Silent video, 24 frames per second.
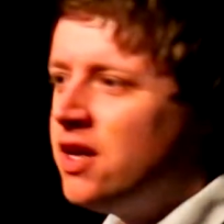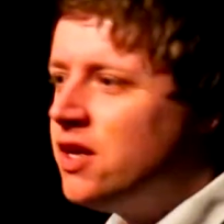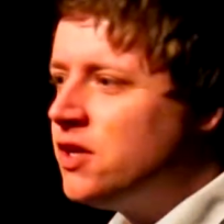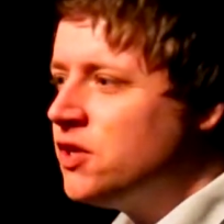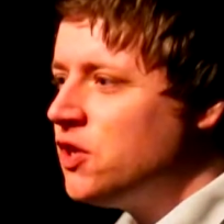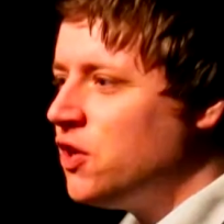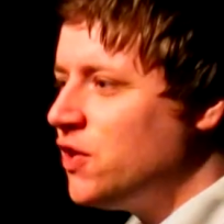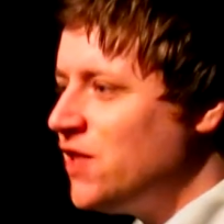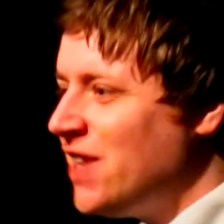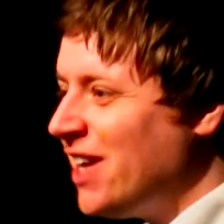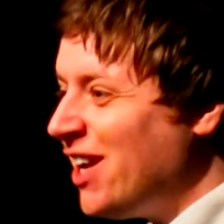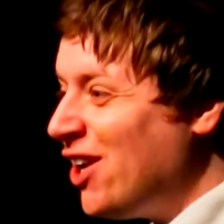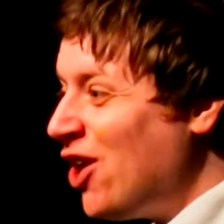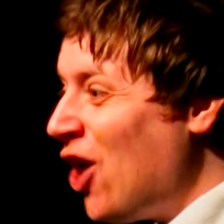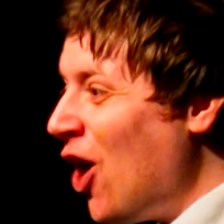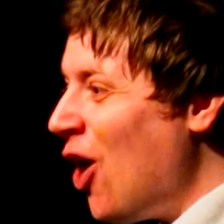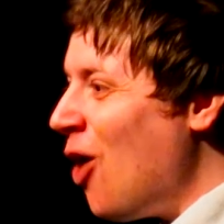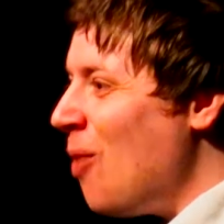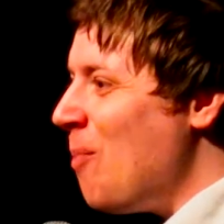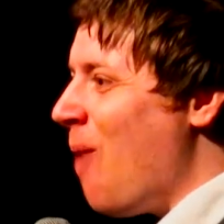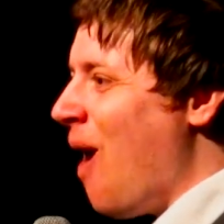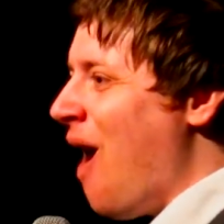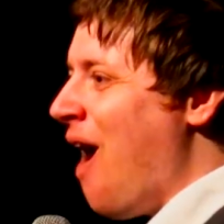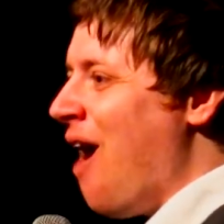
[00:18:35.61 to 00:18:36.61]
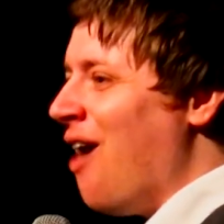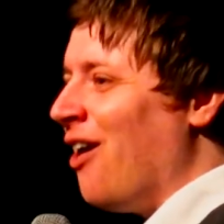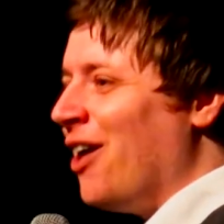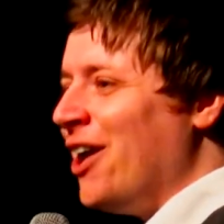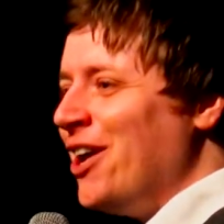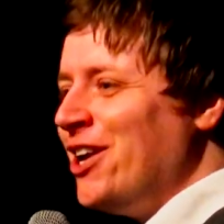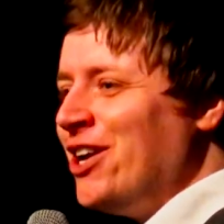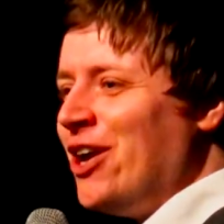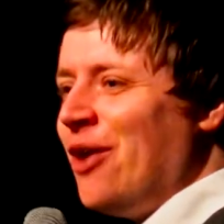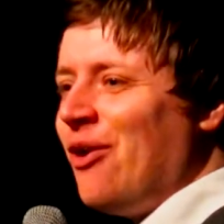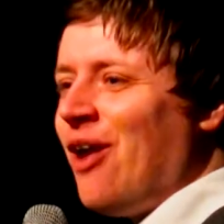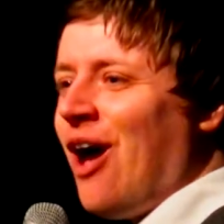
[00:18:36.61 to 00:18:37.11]
So I said, come on,
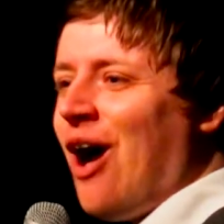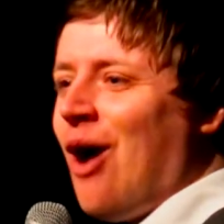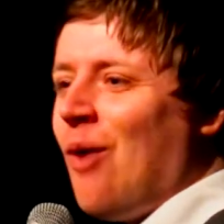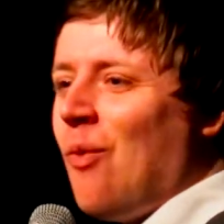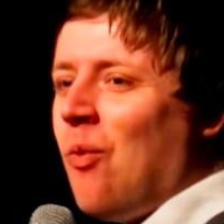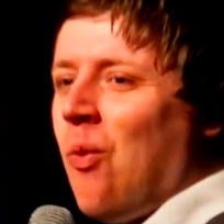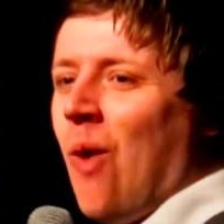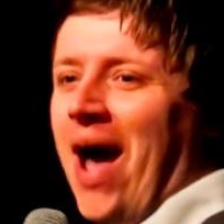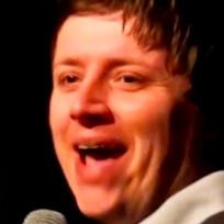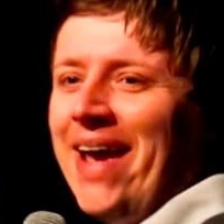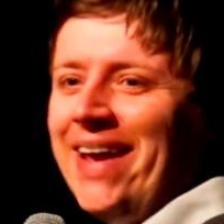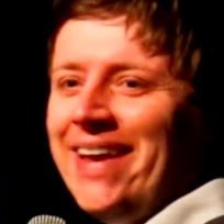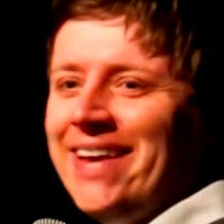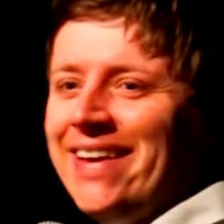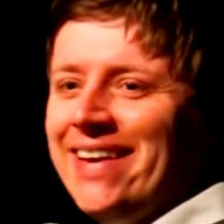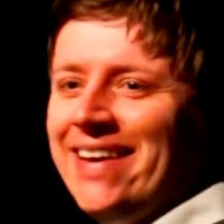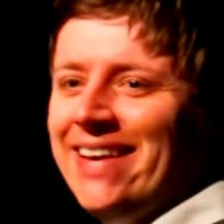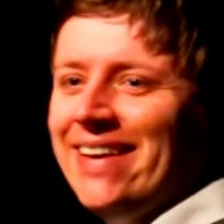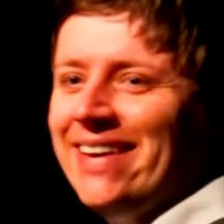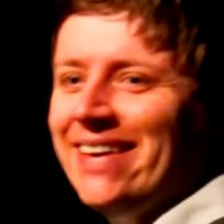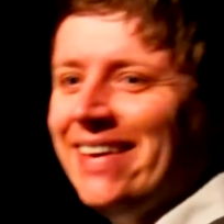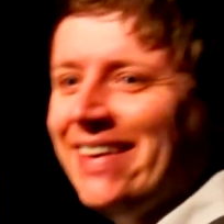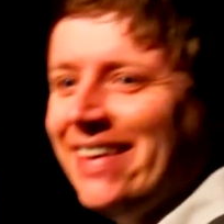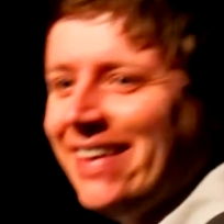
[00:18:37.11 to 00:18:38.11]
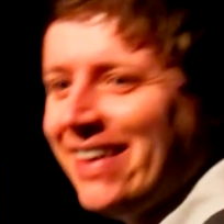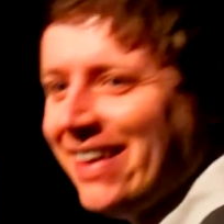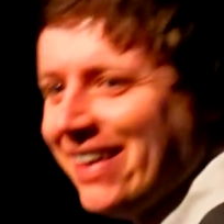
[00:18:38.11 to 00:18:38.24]
are you not awake?